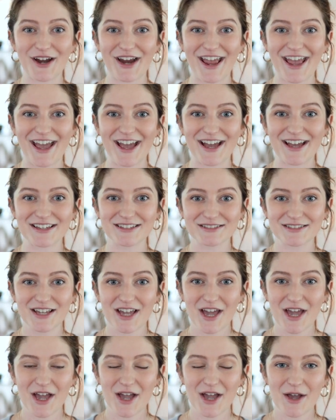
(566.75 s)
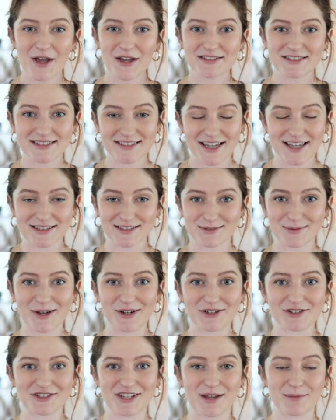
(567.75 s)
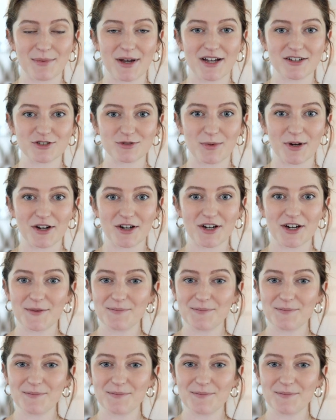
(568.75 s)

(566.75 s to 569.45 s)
as Suzanne sweaters on Poshmark.